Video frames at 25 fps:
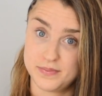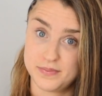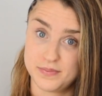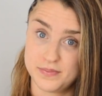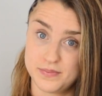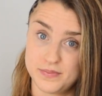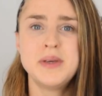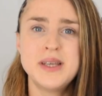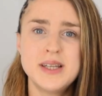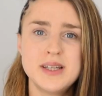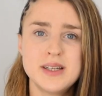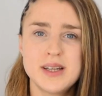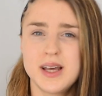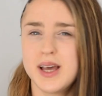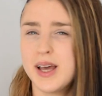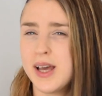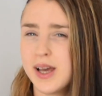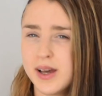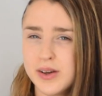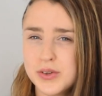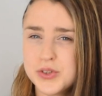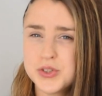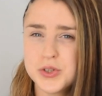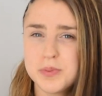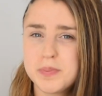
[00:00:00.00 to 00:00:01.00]
I mean,
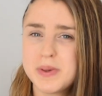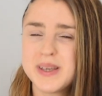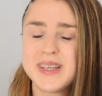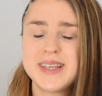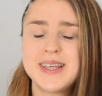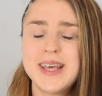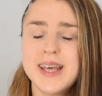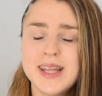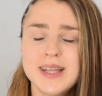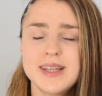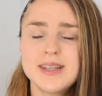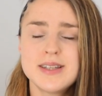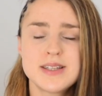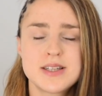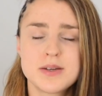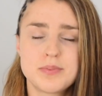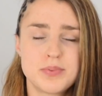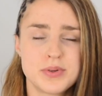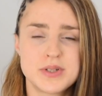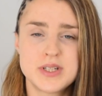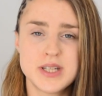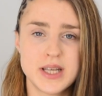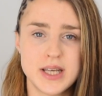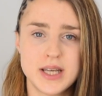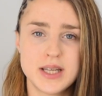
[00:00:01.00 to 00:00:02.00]
how do you begin to
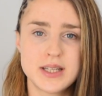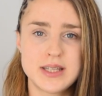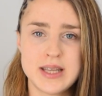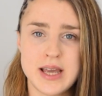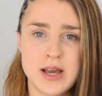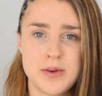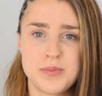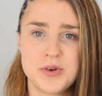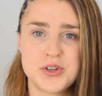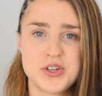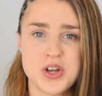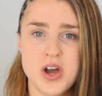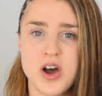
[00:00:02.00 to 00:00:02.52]
predict how much